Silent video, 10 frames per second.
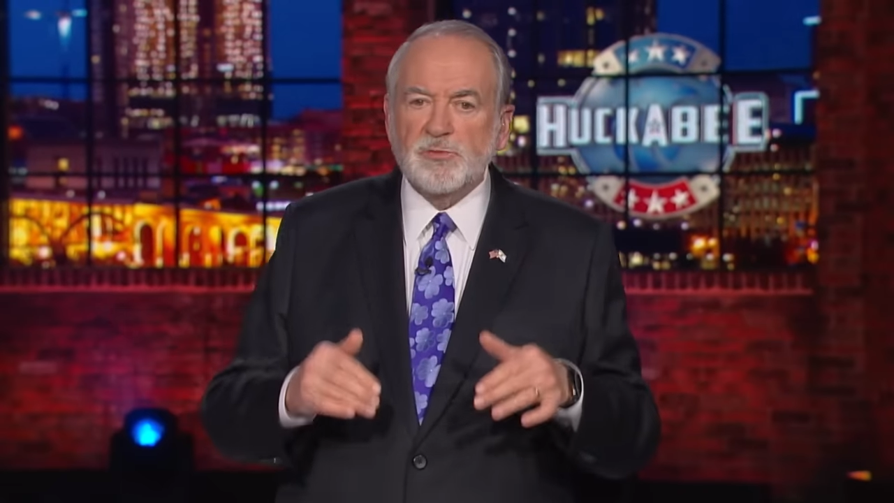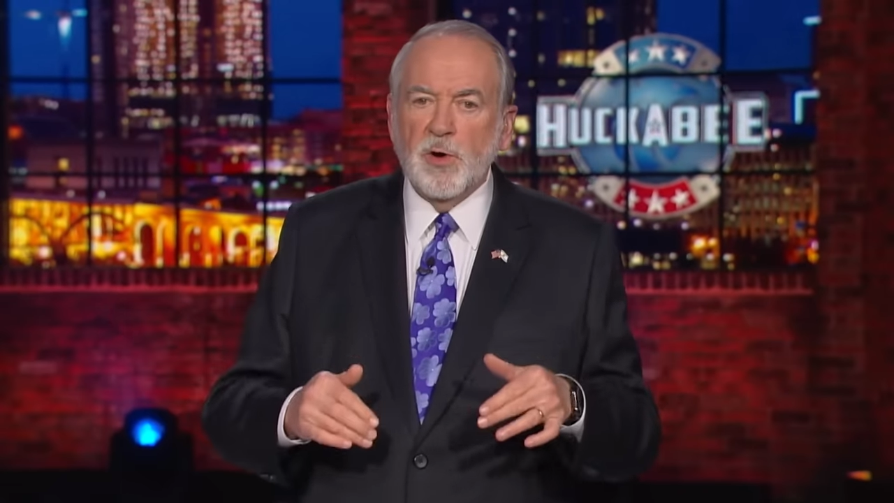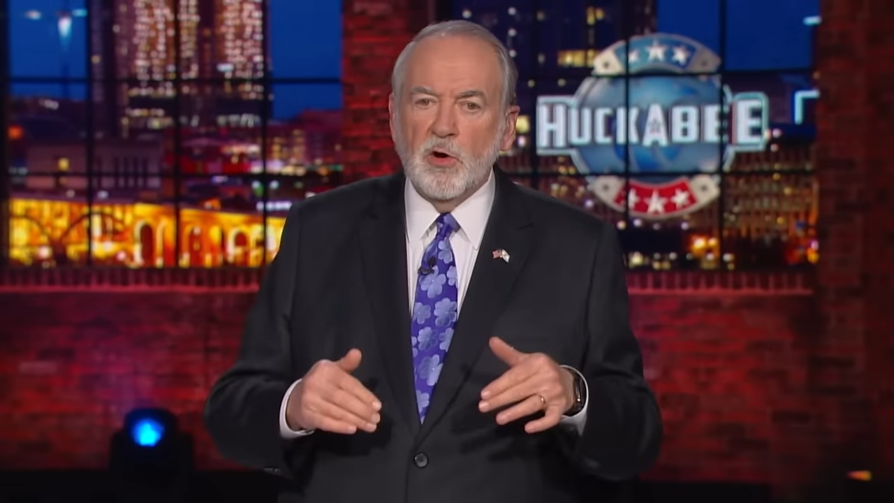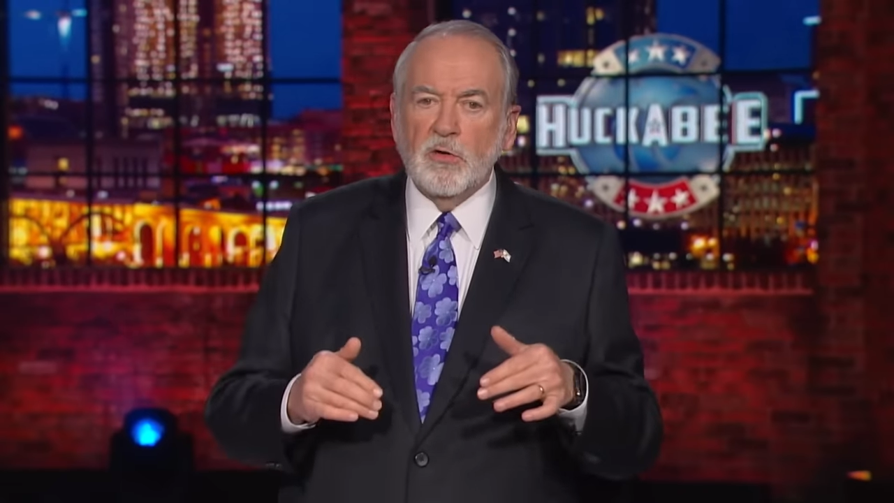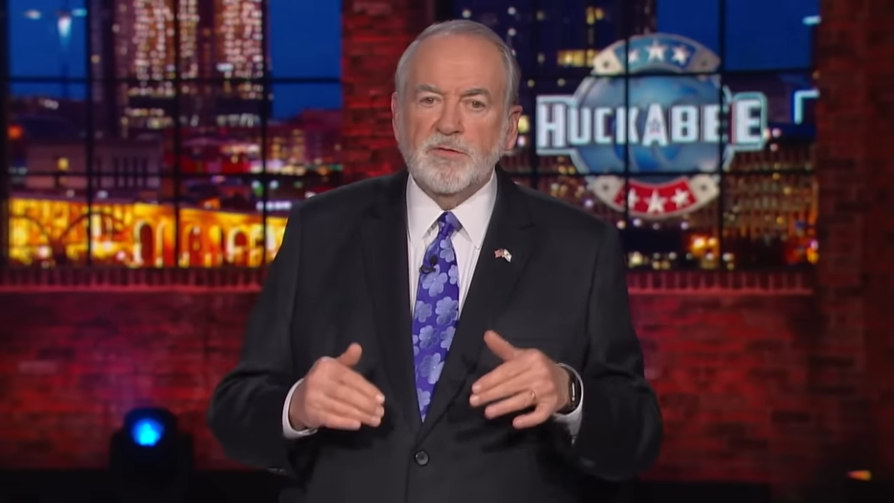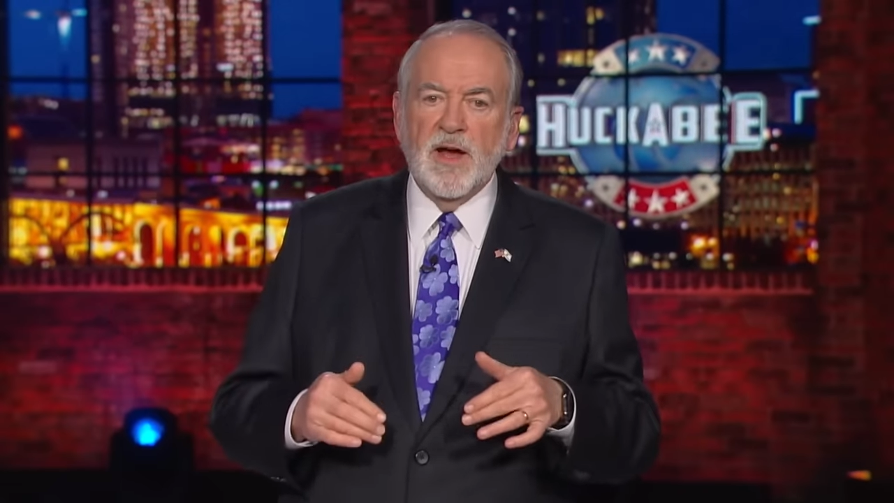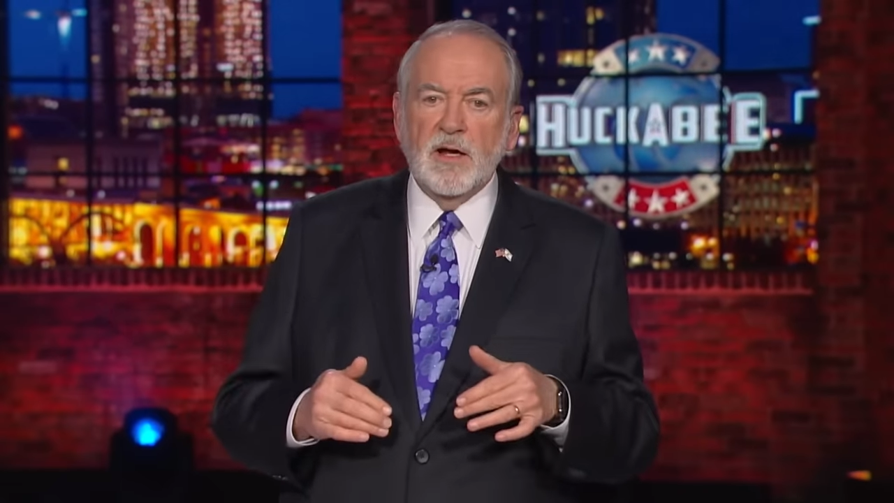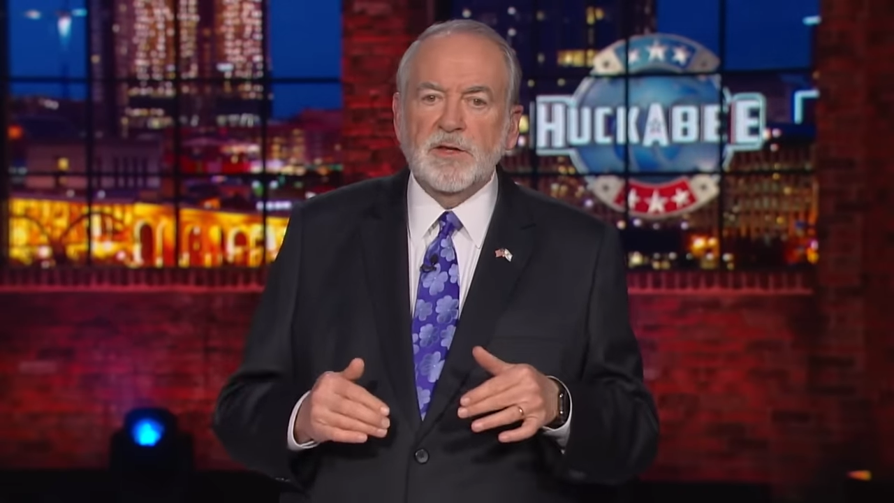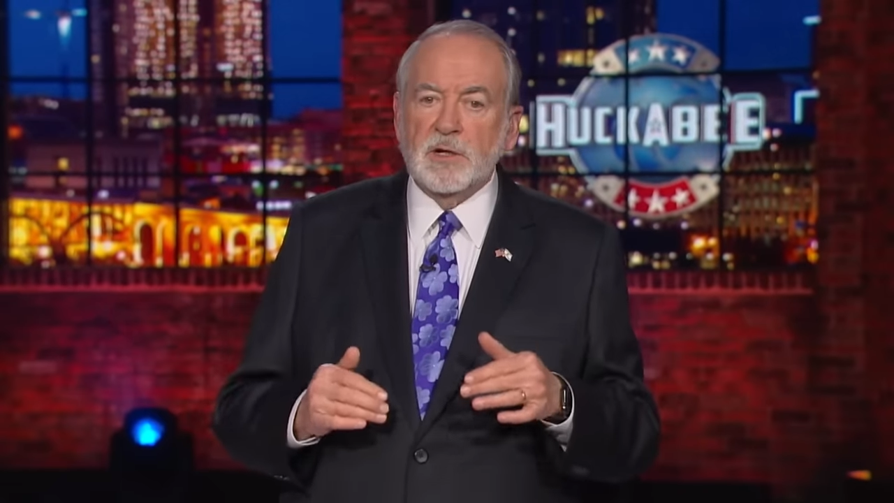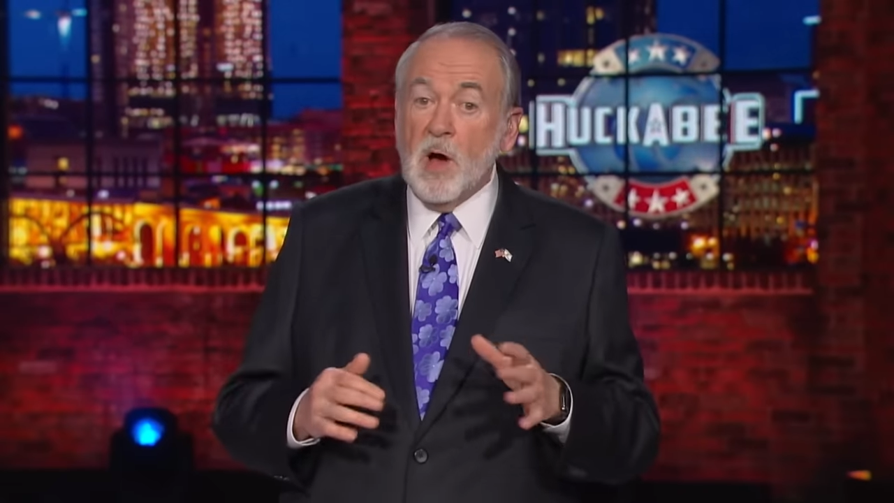poll
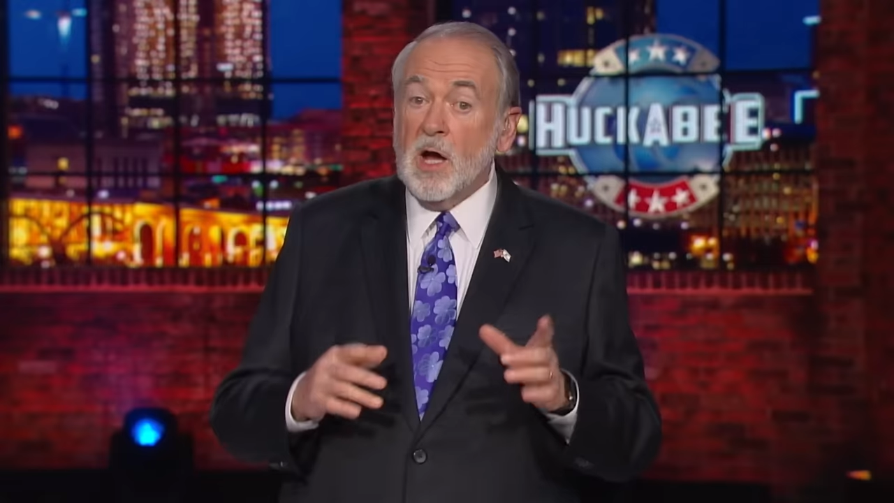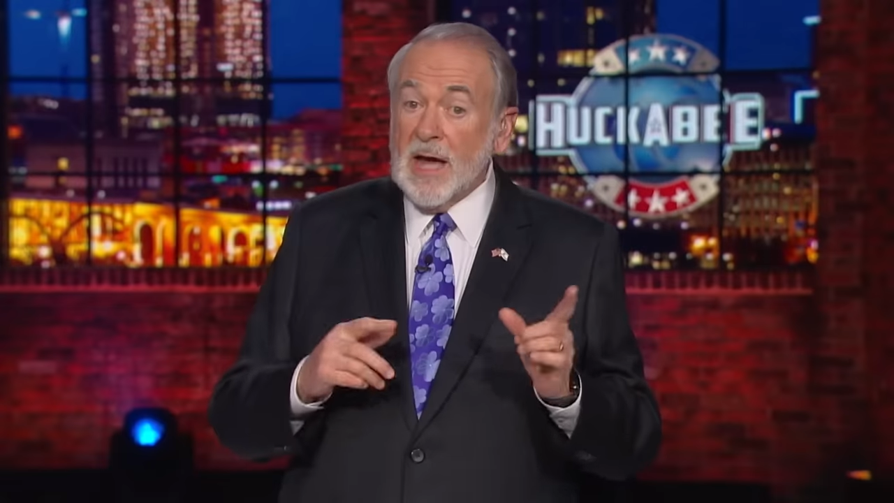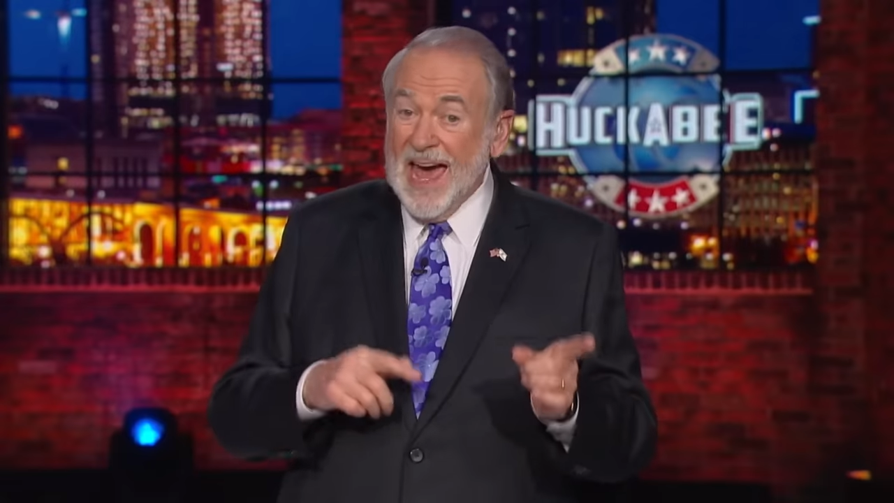found that among